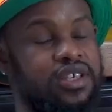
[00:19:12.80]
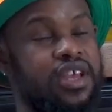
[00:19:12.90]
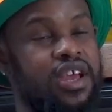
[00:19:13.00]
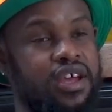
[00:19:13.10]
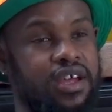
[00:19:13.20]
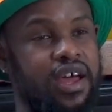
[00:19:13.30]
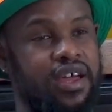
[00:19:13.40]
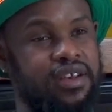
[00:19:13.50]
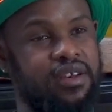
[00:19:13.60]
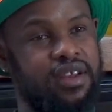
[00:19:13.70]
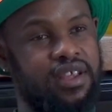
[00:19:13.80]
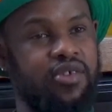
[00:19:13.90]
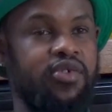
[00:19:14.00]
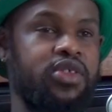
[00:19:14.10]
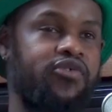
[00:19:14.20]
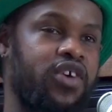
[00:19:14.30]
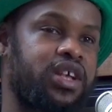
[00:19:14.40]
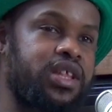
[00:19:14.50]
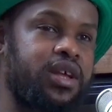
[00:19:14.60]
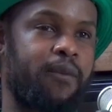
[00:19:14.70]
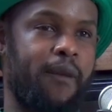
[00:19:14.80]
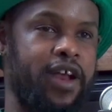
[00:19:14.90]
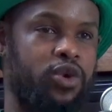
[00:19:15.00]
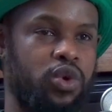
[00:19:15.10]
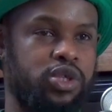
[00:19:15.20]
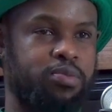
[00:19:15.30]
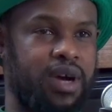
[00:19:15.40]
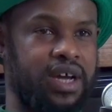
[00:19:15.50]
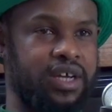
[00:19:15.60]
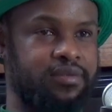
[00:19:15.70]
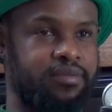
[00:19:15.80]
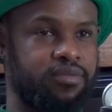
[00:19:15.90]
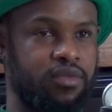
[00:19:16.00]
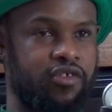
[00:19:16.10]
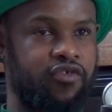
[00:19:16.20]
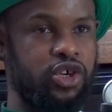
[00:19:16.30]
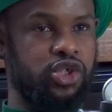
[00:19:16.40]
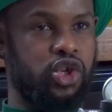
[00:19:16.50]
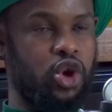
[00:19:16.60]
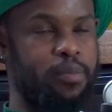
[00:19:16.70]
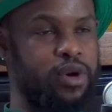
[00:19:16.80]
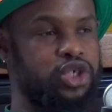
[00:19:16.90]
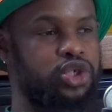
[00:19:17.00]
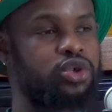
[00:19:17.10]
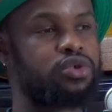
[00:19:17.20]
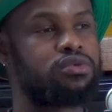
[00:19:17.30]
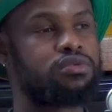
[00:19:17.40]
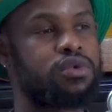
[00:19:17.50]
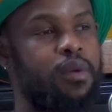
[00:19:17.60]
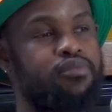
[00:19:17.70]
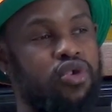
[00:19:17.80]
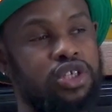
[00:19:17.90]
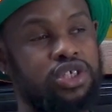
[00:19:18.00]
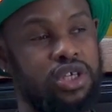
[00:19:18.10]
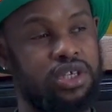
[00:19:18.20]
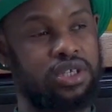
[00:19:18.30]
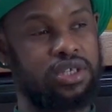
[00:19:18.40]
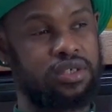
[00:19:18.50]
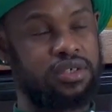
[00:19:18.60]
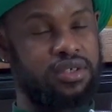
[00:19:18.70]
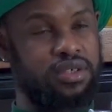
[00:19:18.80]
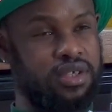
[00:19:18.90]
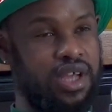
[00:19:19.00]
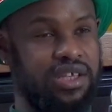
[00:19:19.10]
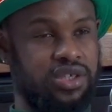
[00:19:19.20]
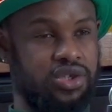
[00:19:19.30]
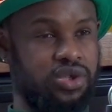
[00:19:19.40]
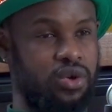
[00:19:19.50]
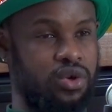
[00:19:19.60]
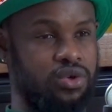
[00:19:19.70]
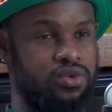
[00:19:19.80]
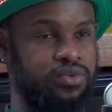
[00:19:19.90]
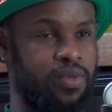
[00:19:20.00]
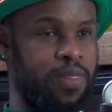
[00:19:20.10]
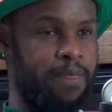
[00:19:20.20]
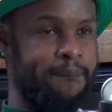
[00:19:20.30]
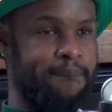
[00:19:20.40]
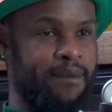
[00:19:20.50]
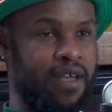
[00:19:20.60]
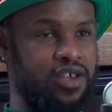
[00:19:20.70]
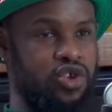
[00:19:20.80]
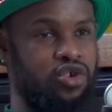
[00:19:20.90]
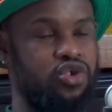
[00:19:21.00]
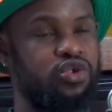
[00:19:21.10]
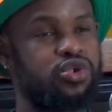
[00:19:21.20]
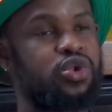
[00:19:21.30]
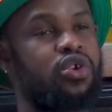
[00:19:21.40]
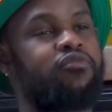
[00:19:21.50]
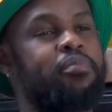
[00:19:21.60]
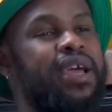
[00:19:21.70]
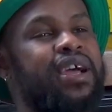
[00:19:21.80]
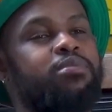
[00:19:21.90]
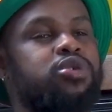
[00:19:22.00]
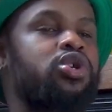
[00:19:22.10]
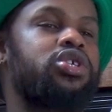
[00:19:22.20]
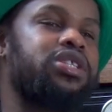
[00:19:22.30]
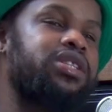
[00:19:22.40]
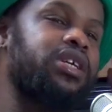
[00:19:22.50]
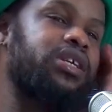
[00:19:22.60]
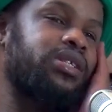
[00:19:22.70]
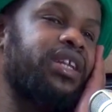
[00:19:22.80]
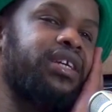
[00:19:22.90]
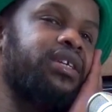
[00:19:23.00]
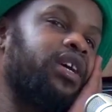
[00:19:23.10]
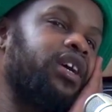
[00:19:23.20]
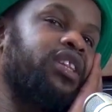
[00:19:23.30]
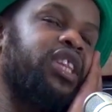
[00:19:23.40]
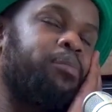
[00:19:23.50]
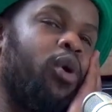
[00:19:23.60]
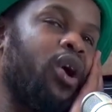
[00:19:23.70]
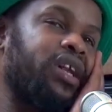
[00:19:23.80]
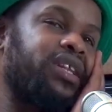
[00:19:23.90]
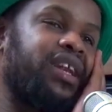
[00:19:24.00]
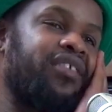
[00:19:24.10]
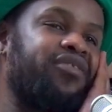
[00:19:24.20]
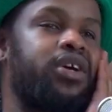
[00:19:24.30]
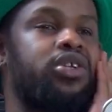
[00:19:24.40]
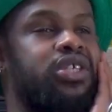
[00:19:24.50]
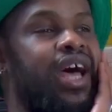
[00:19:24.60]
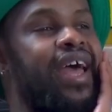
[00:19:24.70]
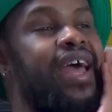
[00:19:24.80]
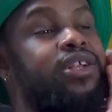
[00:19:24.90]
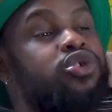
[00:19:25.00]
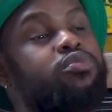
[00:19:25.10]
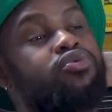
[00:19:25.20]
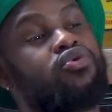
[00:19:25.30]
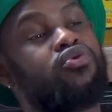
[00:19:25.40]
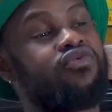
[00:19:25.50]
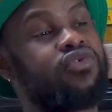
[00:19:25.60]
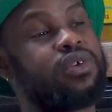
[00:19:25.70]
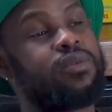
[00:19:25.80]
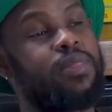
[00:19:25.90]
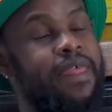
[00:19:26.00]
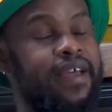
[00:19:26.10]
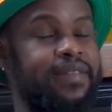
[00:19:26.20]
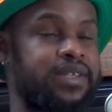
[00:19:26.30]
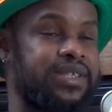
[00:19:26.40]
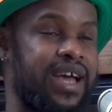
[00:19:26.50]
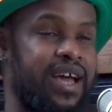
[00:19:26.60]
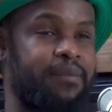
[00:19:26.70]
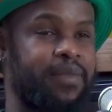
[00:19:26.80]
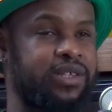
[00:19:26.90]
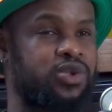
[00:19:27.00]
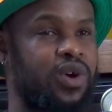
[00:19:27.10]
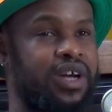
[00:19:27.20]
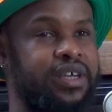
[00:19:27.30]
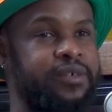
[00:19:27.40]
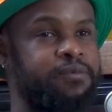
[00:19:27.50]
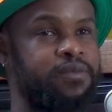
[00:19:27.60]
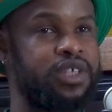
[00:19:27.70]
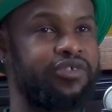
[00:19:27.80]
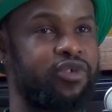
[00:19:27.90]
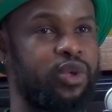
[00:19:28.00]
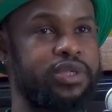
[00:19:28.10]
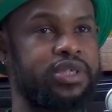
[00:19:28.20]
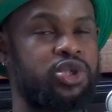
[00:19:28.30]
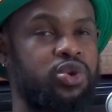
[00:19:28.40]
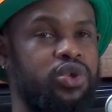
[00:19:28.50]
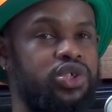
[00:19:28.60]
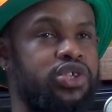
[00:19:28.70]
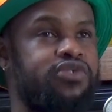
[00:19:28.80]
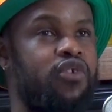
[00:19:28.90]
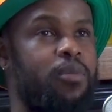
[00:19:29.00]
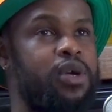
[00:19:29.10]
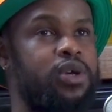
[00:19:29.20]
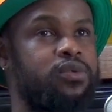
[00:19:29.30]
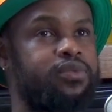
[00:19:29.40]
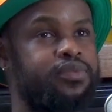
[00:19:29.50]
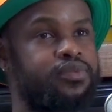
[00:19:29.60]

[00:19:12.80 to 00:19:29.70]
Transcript: Yeah, and given the fact that it was my first commercial project as a solo, you sort of pick up certain things, like the point that I felt I had to prove at the time. That's why if you listen to it just from a